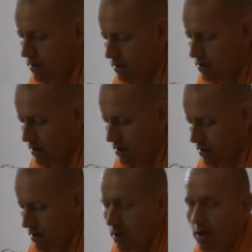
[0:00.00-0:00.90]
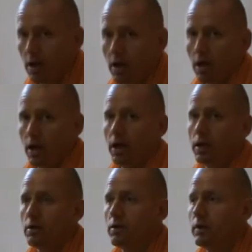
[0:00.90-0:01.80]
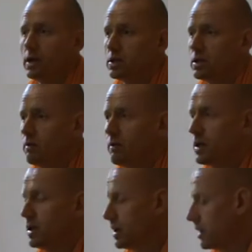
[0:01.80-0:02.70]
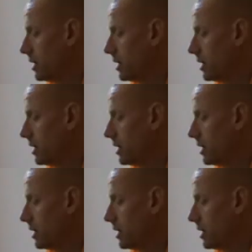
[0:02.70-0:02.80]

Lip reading: Ananda Kari Vaishnava Vrinda